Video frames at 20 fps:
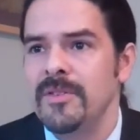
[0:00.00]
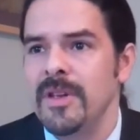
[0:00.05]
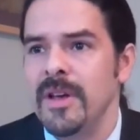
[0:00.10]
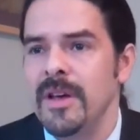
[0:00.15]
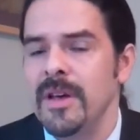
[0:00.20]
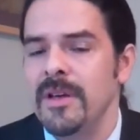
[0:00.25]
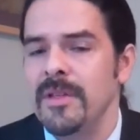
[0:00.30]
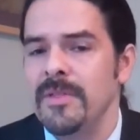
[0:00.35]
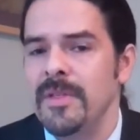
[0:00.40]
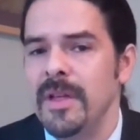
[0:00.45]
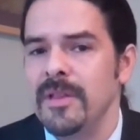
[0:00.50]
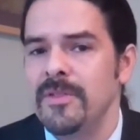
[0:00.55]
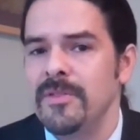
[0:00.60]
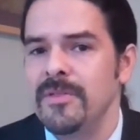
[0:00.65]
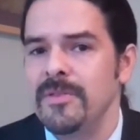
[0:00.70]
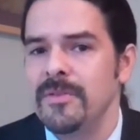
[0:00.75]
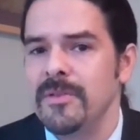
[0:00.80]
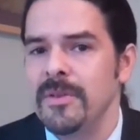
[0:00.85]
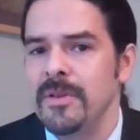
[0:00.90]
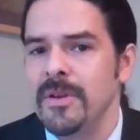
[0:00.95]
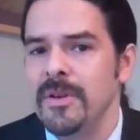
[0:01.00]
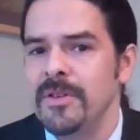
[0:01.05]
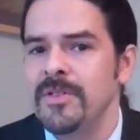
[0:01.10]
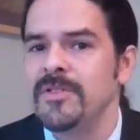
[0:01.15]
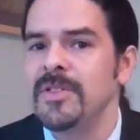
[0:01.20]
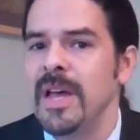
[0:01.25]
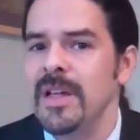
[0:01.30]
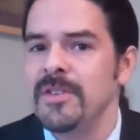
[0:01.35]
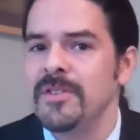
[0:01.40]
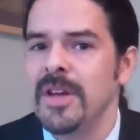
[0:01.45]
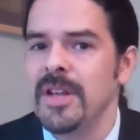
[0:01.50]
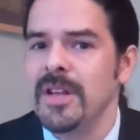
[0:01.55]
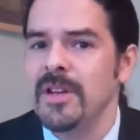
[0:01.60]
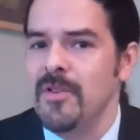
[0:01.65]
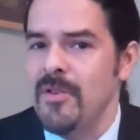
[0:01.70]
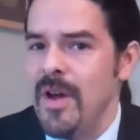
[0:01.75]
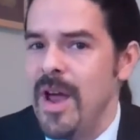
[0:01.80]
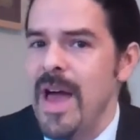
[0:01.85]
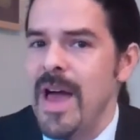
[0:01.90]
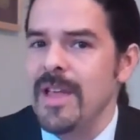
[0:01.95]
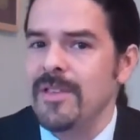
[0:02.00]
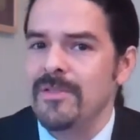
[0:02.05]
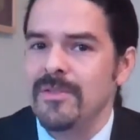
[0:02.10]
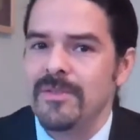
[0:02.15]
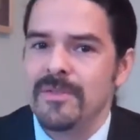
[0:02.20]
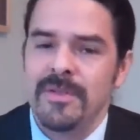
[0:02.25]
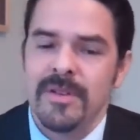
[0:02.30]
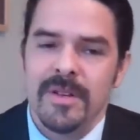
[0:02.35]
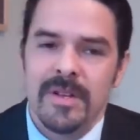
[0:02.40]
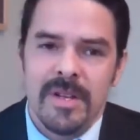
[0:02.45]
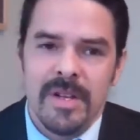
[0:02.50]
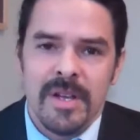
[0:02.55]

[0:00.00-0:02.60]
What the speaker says: it sounds kind of crass and